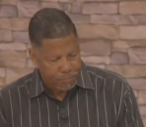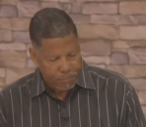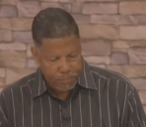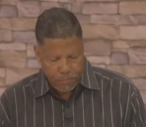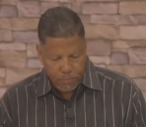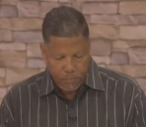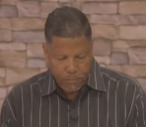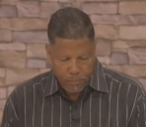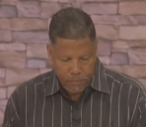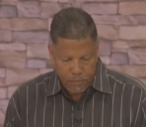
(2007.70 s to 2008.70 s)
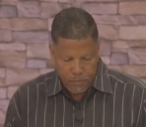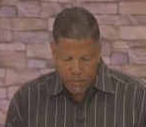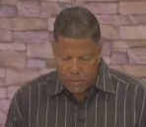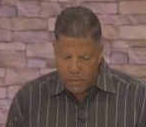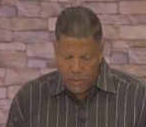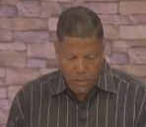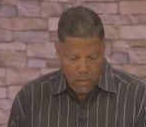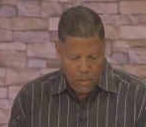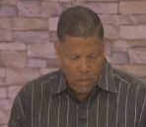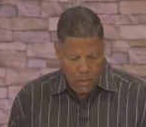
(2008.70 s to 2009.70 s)

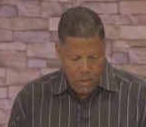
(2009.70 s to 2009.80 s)
(no one is talking)